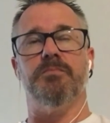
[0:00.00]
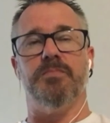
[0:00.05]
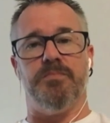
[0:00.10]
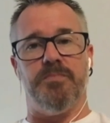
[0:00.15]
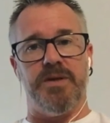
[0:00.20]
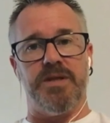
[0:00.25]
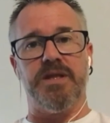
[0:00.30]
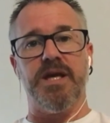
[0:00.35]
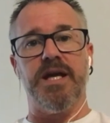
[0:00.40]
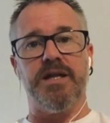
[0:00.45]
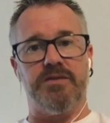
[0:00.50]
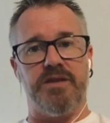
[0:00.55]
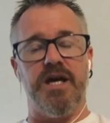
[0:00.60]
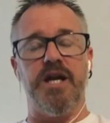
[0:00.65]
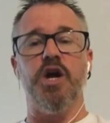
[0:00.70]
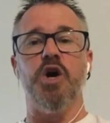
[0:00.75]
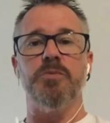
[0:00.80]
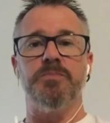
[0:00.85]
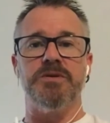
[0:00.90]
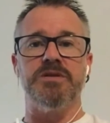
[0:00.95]
But that,
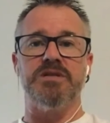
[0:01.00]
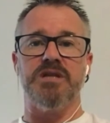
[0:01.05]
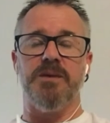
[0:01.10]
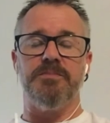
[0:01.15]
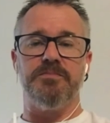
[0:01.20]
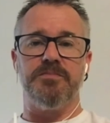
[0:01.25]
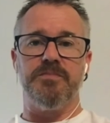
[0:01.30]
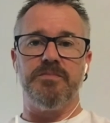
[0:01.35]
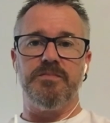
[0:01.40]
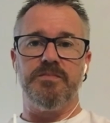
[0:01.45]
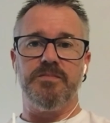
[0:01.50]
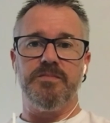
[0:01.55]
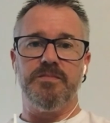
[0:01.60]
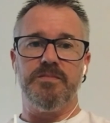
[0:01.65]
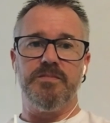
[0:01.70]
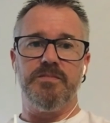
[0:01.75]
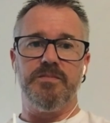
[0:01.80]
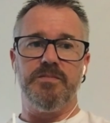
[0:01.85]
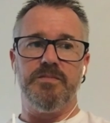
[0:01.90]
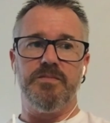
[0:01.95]
that opens up
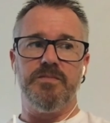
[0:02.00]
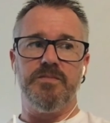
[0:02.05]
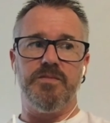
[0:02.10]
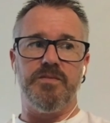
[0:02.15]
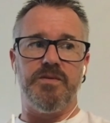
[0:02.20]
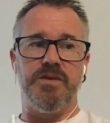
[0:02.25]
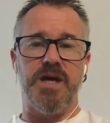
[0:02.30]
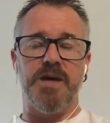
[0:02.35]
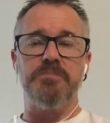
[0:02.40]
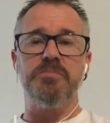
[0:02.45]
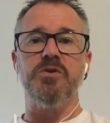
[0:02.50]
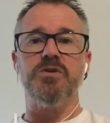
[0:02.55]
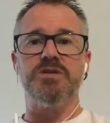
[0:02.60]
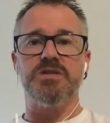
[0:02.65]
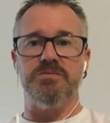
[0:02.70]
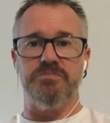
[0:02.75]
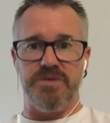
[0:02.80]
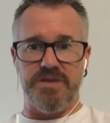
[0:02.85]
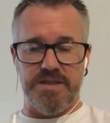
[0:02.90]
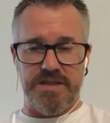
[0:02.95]
that
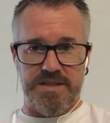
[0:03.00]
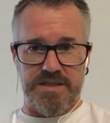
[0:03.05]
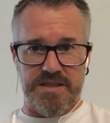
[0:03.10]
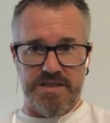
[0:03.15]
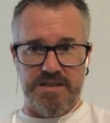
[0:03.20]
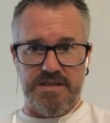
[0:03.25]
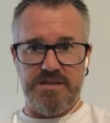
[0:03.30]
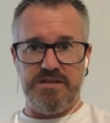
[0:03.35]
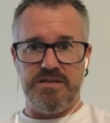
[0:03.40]
possibility